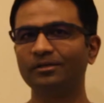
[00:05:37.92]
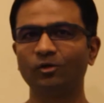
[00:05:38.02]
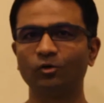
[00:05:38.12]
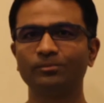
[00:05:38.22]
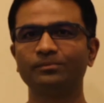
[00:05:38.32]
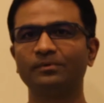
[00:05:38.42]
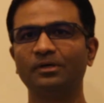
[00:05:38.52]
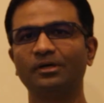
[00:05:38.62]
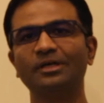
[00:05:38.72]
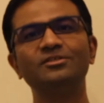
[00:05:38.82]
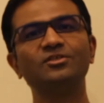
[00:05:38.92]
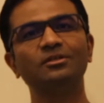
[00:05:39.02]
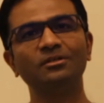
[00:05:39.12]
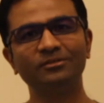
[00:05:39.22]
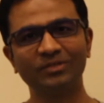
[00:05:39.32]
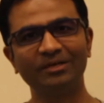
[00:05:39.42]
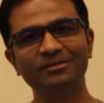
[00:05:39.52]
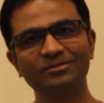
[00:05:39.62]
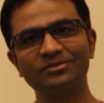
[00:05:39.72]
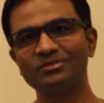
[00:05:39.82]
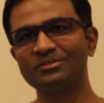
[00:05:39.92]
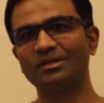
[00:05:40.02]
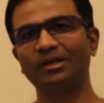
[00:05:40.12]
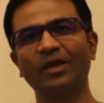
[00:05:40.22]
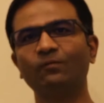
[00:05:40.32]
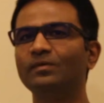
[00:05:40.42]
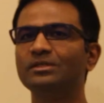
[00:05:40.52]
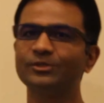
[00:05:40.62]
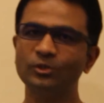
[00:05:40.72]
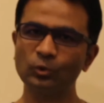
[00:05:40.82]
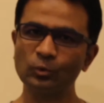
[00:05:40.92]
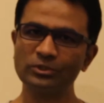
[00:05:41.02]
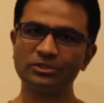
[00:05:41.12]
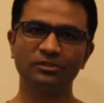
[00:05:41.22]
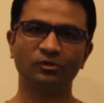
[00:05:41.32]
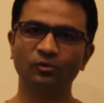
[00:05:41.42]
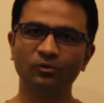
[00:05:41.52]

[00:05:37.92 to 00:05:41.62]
are a lot of cultural challenges, language issues.